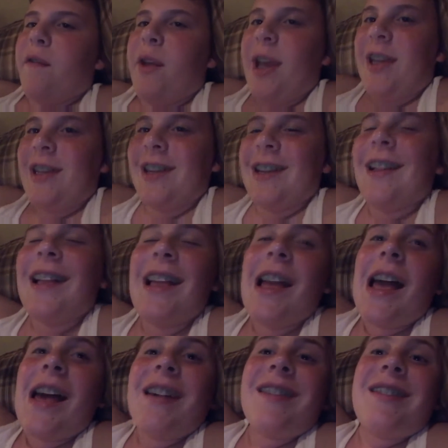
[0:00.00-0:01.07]
eviction.
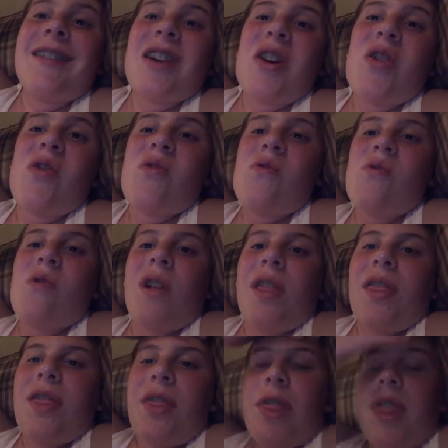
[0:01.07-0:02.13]
So,
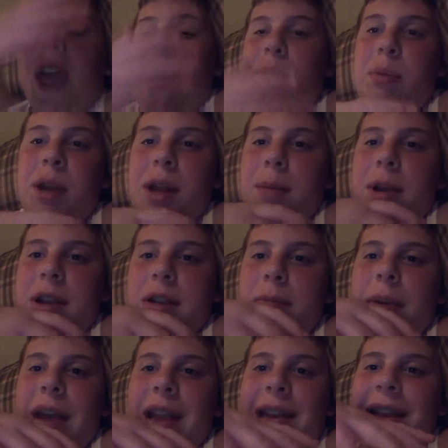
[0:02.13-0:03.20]
that's pretty much
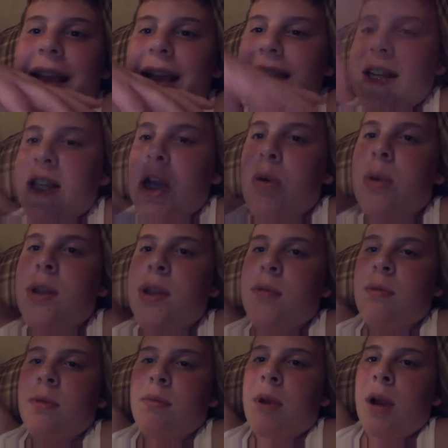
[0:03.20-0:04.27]
my day. I know this
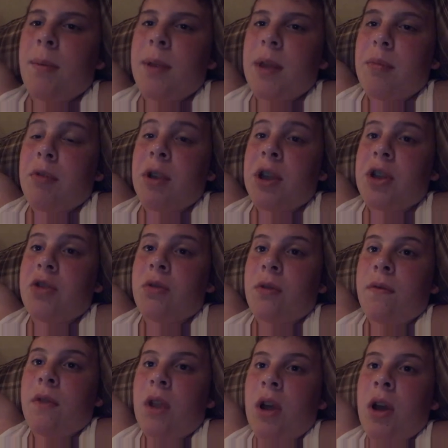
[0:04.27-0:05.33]
was probably a pretty
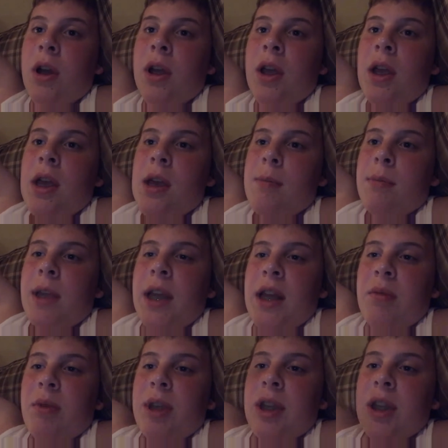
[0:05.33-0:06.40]
short vlog
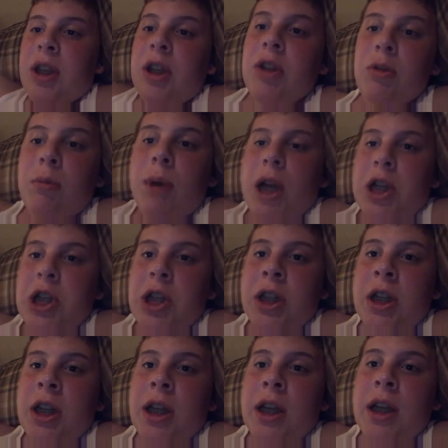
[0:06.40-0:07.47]
because we didn't do much
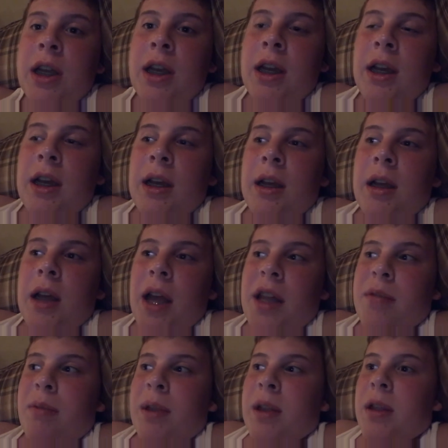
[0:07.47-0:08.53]
today. I
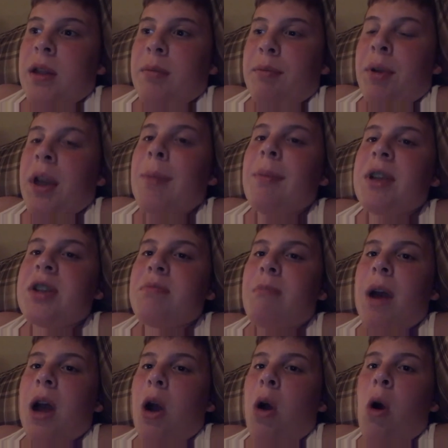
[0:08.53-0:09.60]
spent pretty much
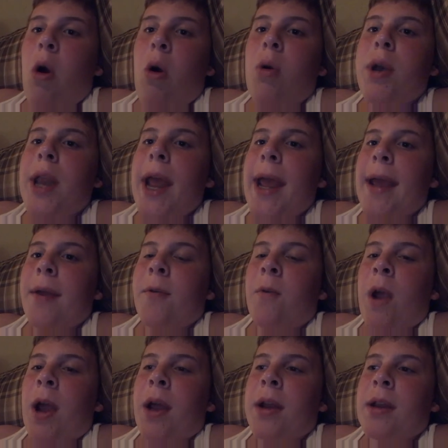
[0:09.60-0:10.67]
my whole day at
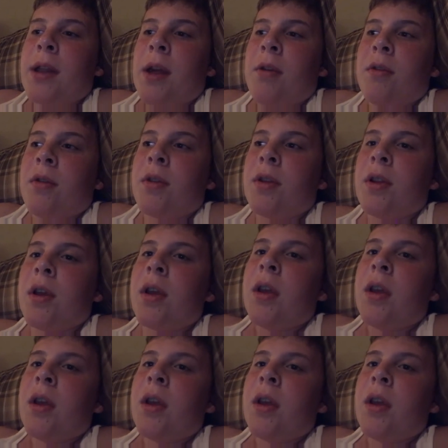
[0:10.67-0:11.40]
Ryan's house,